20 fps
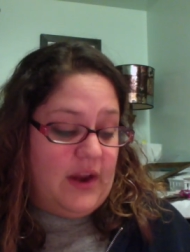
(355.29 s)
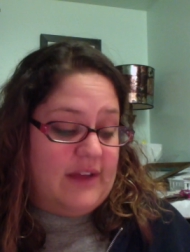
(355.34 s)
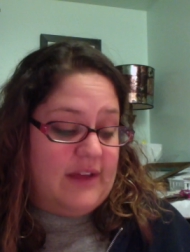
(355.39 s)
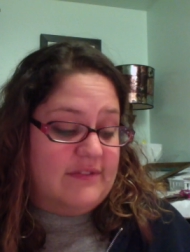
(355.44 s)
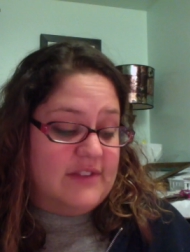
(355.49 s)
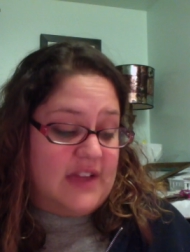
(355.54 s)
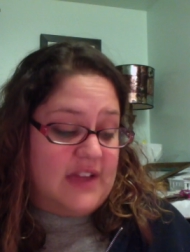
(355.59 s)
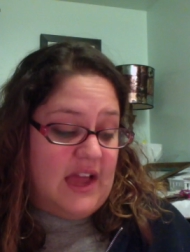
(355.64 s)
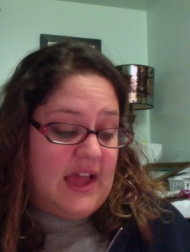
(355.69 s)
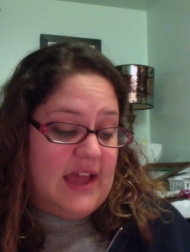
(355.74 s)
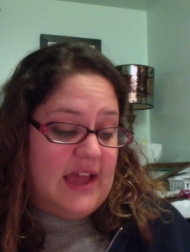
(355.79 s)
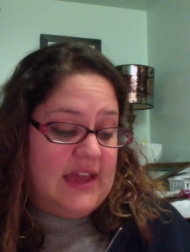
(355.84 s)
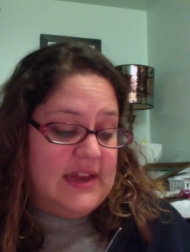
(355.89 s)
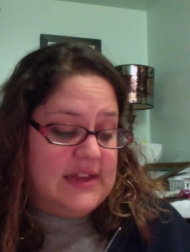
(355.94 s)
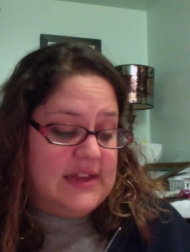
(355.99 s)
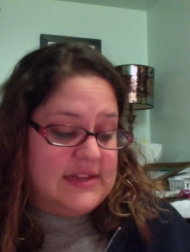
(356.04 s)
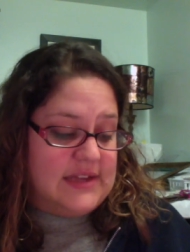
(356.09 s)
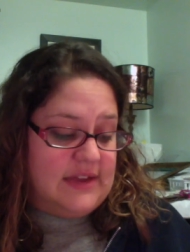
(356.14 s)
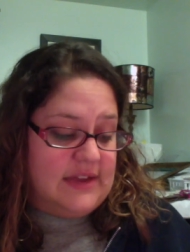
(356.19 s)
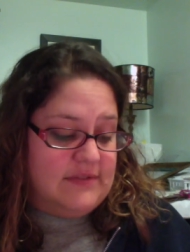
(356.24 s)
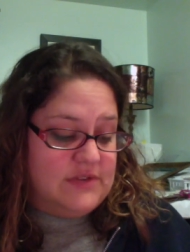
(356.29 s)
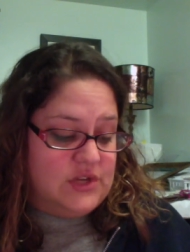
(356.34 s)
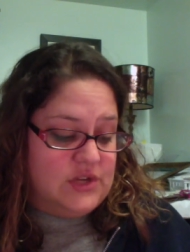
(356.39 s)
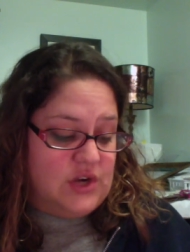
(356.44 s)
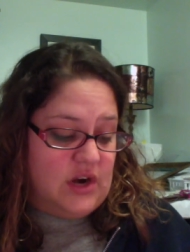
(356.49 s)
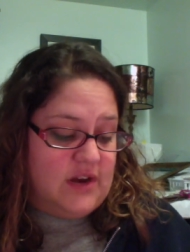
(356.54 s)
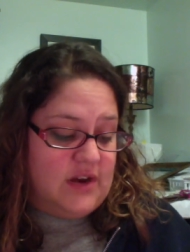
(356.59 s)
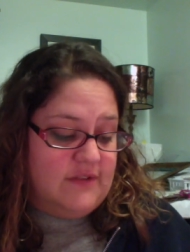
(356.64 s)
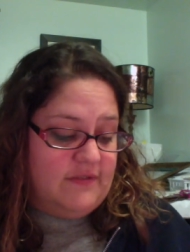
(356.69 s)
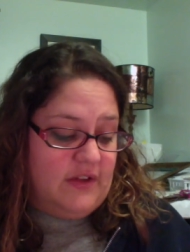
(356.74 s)
done is I've
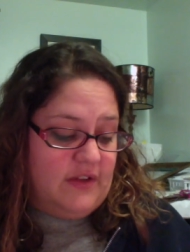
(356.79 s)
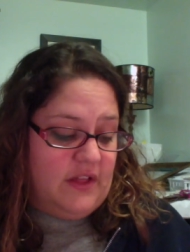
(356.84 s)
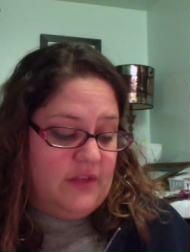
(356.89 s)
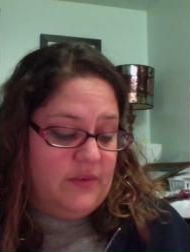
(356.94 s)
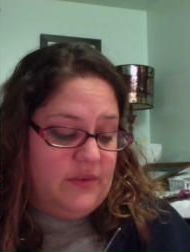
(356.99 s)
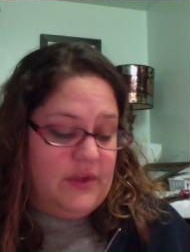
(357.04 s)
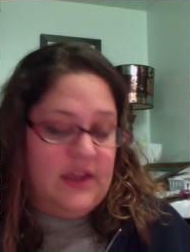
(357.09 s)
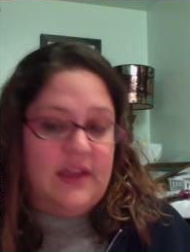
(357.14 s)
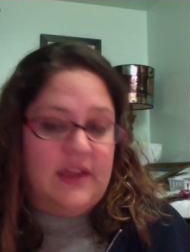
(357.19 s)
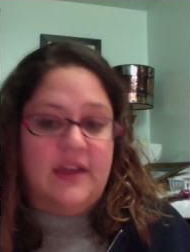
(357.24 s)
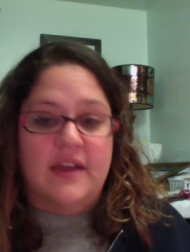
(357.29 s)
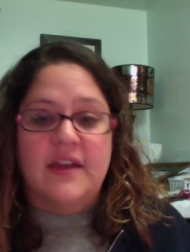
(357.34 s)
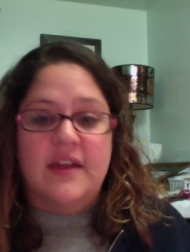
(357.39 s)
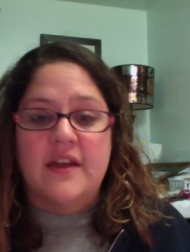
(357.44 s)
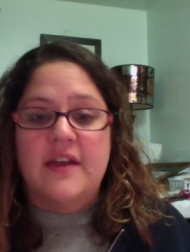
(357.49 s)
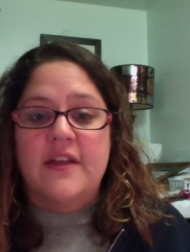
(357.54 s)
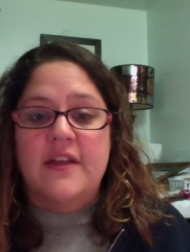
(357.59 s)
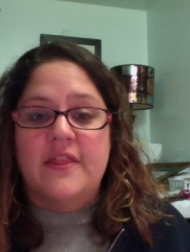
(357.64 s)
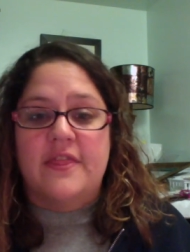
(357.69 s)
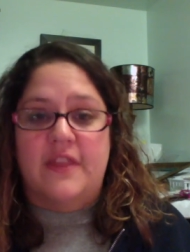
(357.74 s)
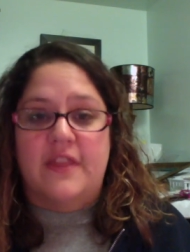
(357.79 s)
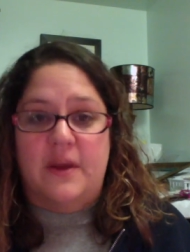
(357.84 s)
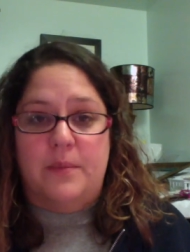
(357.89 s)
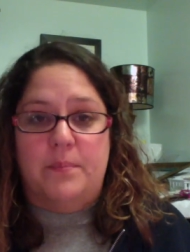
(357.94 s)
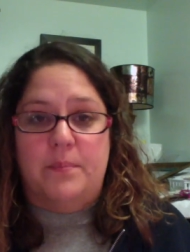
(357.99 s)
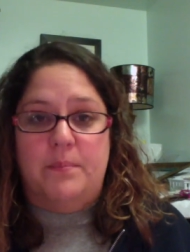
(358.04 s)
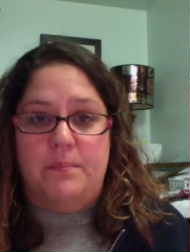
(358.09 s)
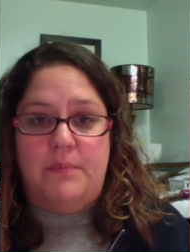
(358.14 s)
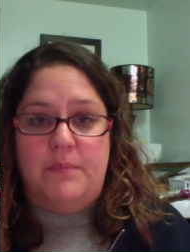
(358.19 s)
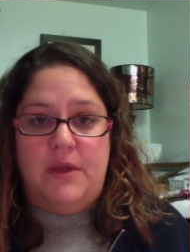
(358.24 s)
started following their
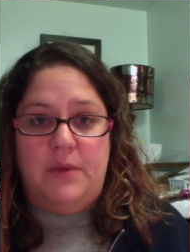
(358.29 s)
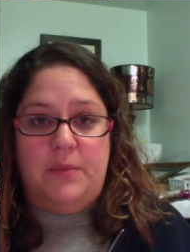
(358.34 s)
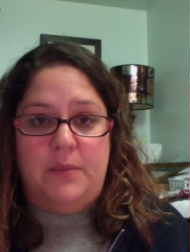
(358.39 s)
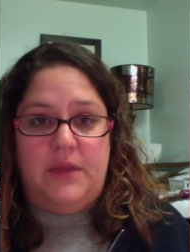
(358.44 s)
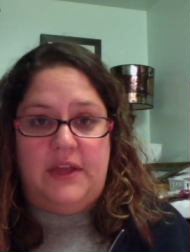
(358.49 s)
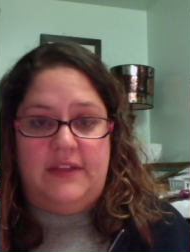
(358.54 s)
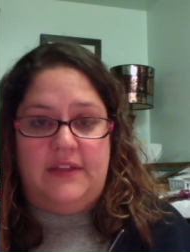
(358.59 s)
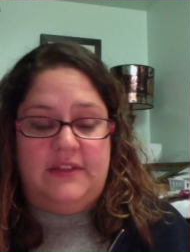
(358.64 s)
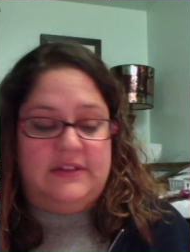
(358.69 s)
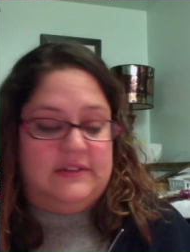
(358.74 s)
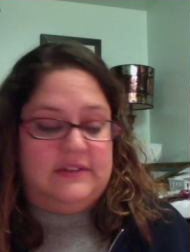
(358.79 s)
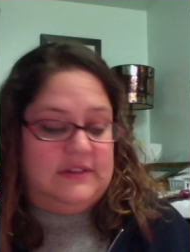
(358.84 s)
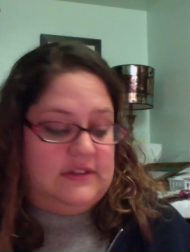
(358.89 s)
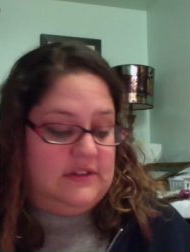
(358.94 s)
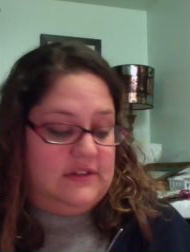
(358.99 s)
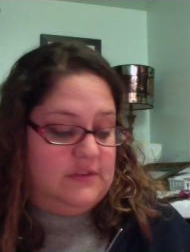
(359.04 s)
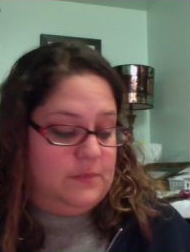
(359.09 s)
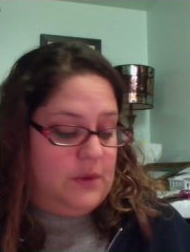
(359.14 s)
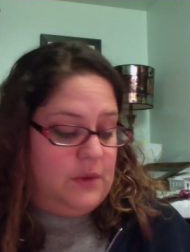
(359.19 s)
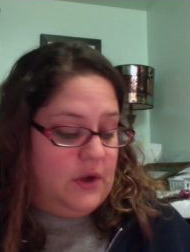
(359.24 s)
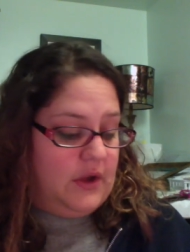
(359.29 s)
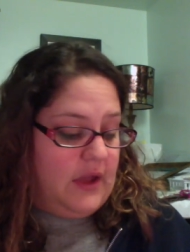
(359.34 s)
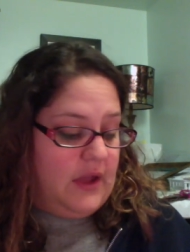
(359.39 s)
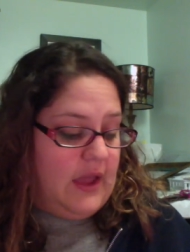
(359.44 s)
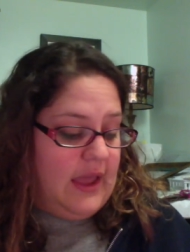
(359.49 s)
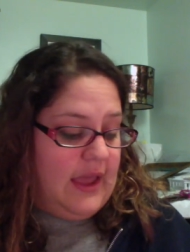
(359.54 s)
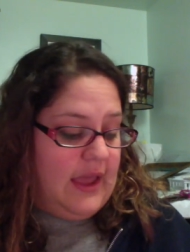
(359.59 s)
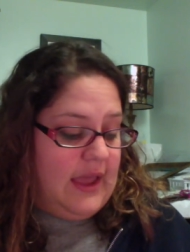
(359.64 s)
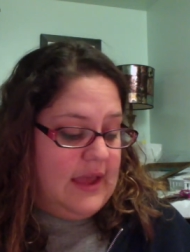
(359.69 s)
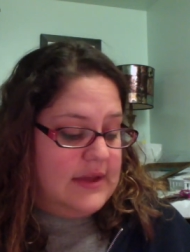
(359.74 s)
meal plan that's in this book.
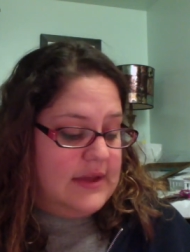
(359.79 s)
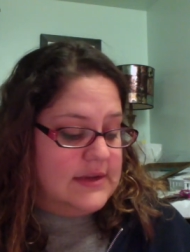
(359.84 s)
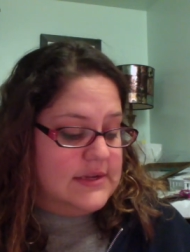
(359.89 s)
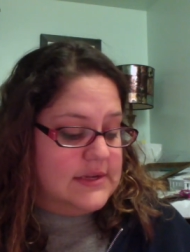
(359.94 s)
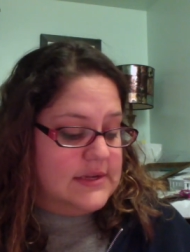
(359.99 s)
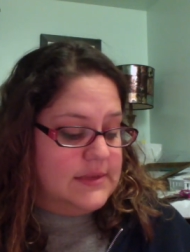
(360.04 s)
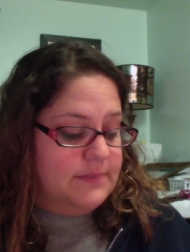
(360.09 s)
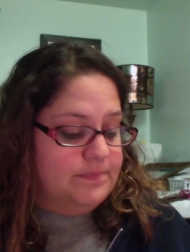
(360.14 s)
And